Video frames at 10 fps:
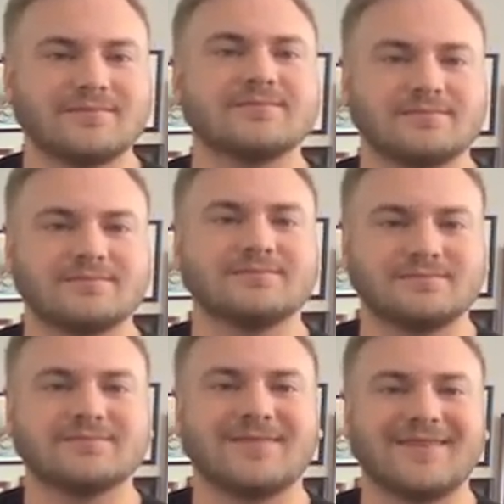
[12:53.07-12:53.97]

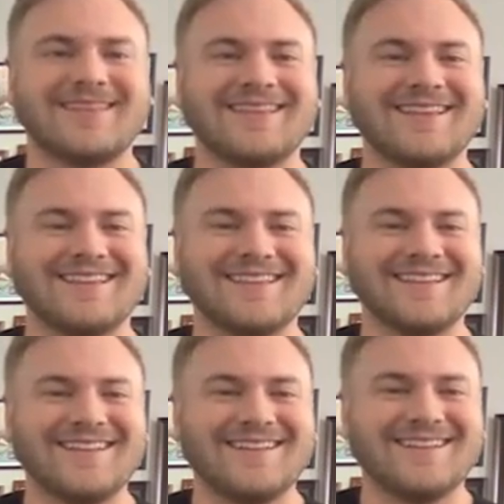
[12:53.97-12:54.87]

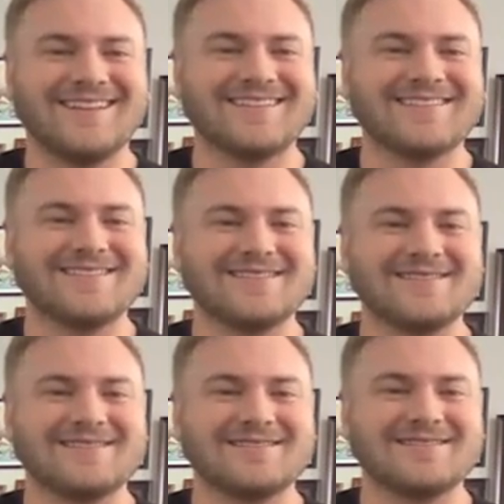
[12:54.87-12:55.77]

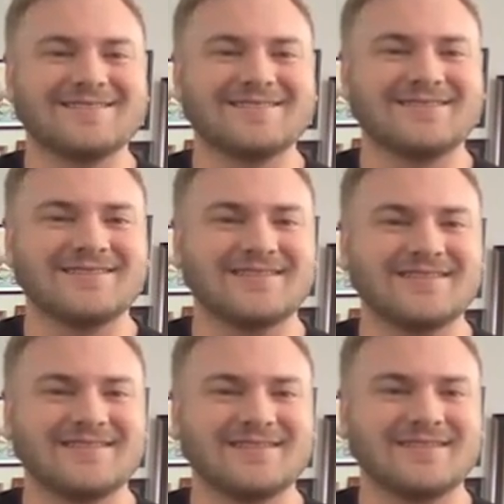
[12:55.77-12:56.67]
The person shown says nothing.